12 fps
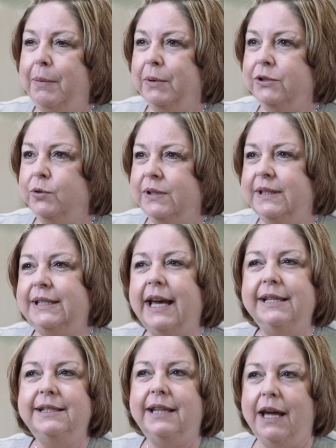I'm able to
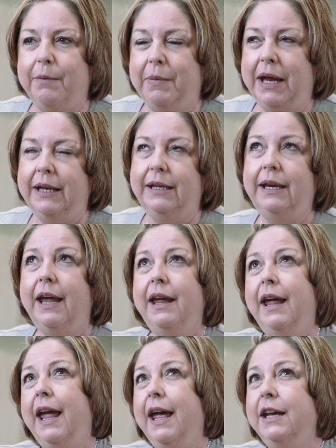assess them
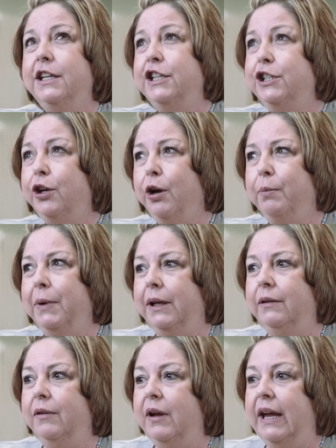and
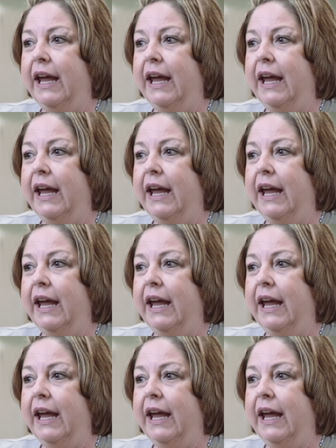determine